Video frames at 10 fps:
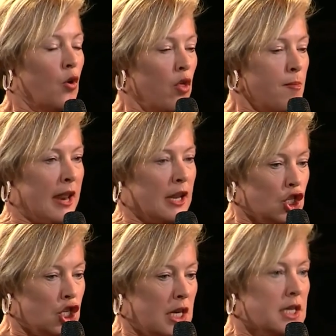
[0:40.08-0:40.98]
or the
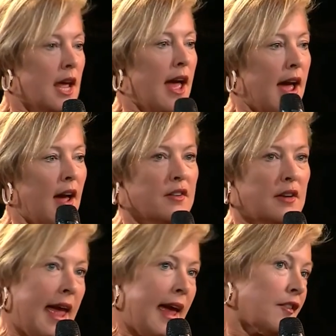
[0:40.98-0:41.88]
balance sheet as
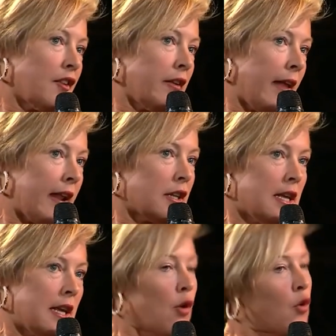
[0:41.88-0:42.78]
an
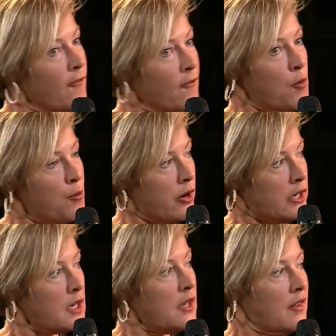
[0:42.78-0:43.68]
externality or a
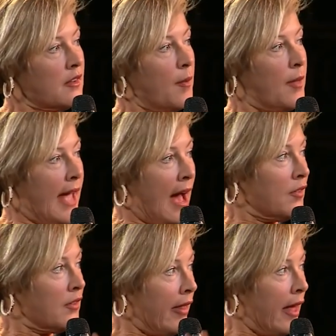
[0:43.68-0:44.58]
footprint, something
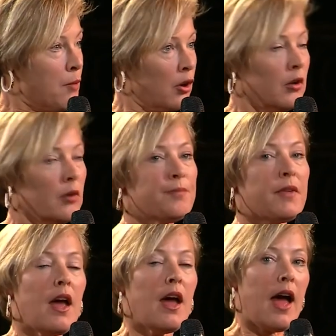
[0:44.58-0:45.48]
outside that model.
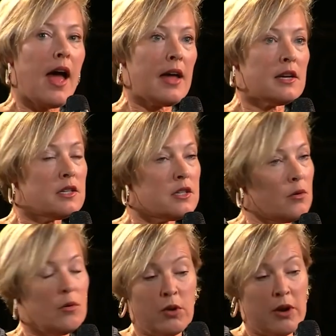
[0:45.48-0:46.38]
And
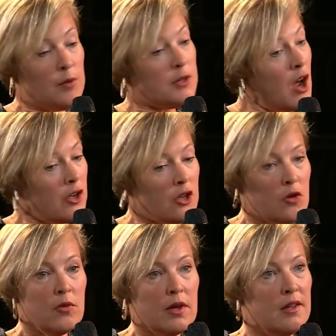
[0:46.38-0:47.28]
what I would
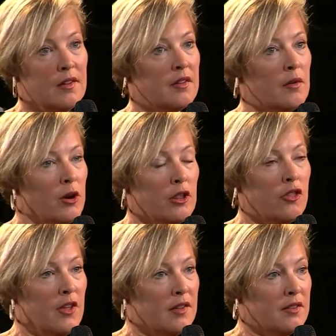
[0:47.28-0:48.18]
argue is that one of
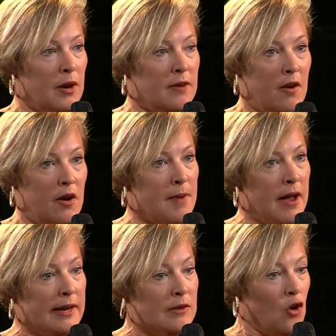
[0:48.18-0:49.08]
the things that went very
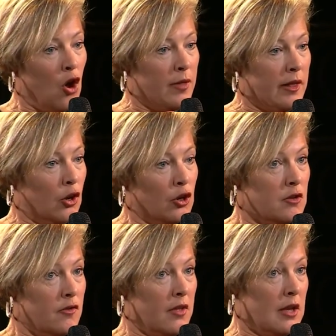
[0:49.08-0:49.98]
badly wrong with a
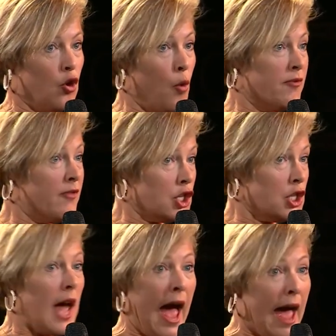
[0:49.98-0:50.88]
lot of the corporate
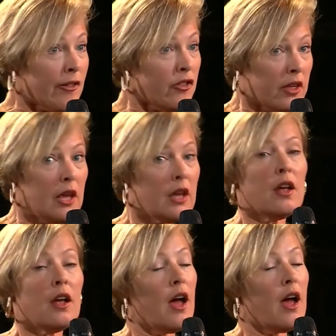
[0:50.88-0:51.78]
vision and the
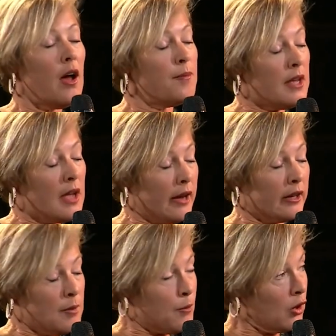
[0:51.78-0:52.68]
um,
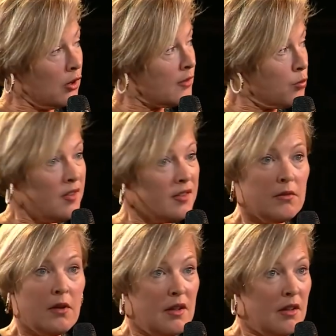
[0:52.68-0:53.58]
economic models
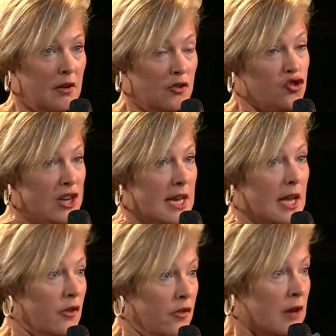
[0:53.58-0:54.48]
was
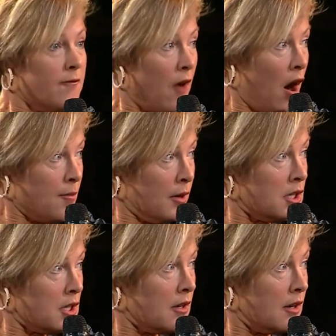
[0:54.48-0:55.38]
treating the
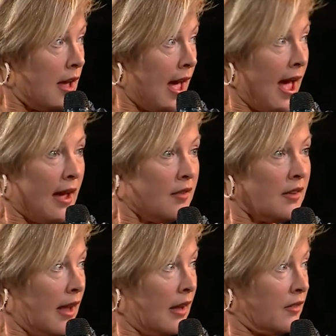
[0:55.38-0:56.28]
environment as
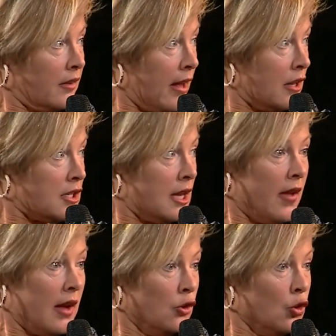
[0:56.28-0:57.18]
an externality.
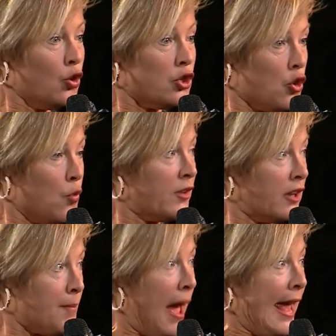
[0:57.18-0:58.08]
They ignored who was
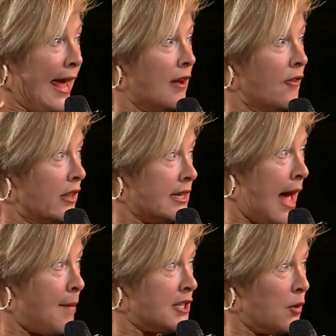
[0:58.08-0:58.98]
going to pay for the
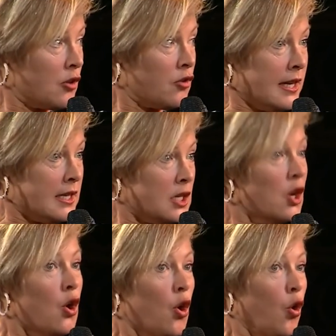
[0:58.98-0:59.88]
damage that was created
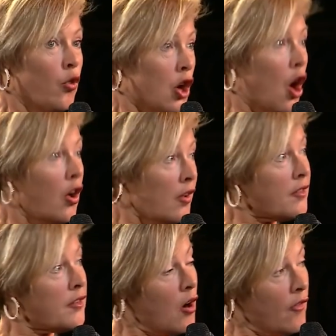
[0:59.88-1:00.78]
or the
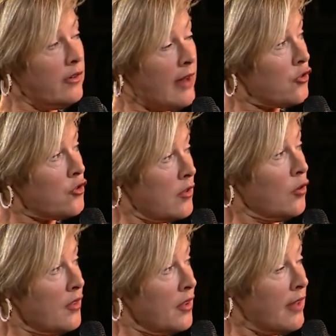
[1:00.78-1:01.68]
cost of the natural
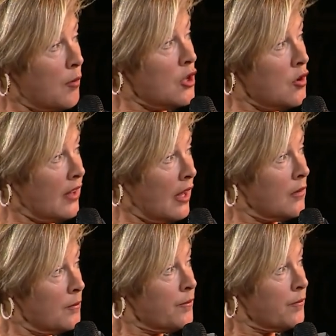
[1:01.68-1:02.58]
resources they were That's using. quite
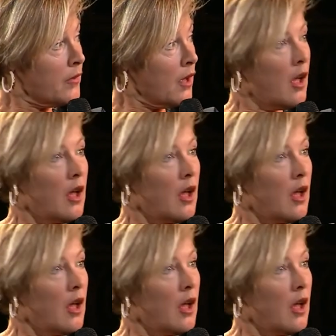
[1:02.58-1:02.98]
a big flaw in the